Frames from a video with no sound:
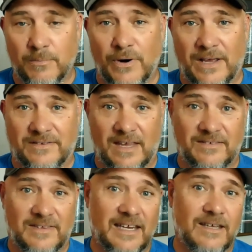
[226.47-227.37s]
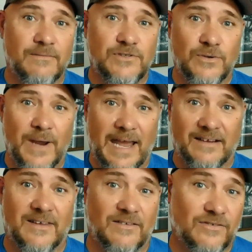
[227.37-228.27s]
process that gives you
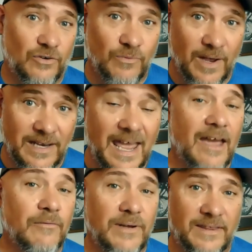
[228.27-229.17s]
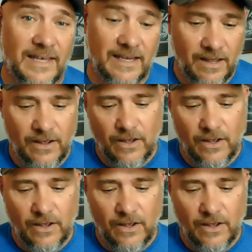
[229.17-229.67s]
access to run everything